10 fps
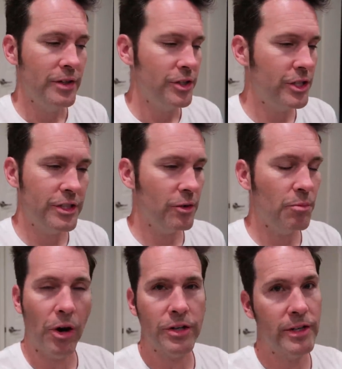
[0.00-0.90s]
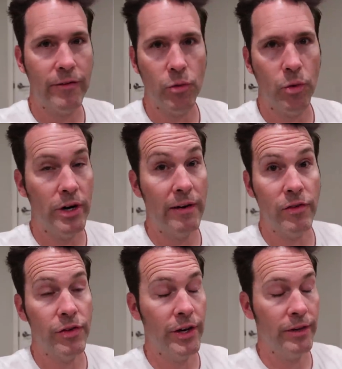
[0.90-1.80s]
She still barks at everyone and
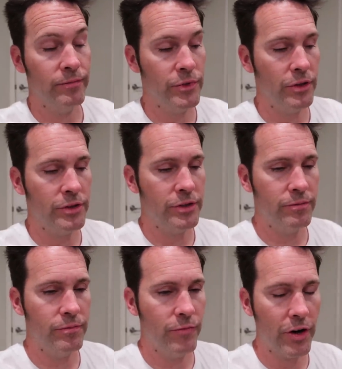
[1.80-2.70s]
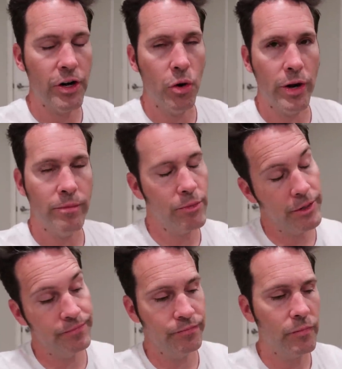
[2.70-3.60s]
everything, so it's very annoying,
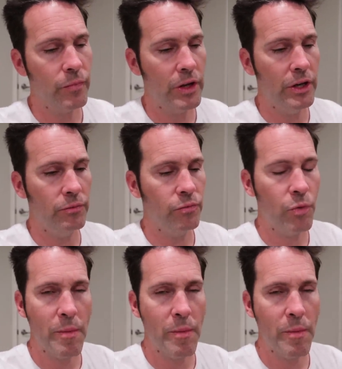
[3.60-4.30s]
but, you know, we